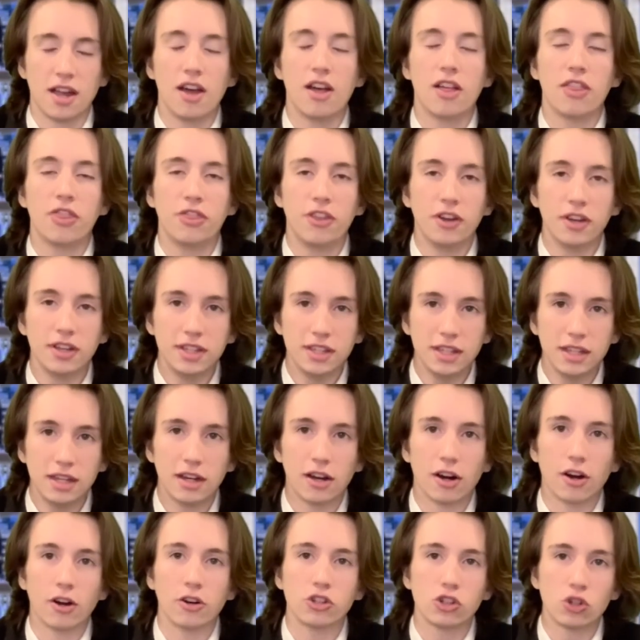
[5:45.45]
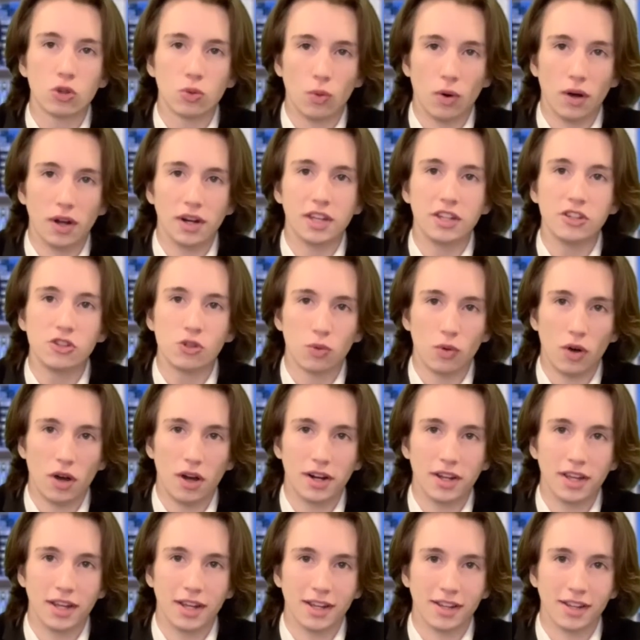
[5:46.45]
the year 2020.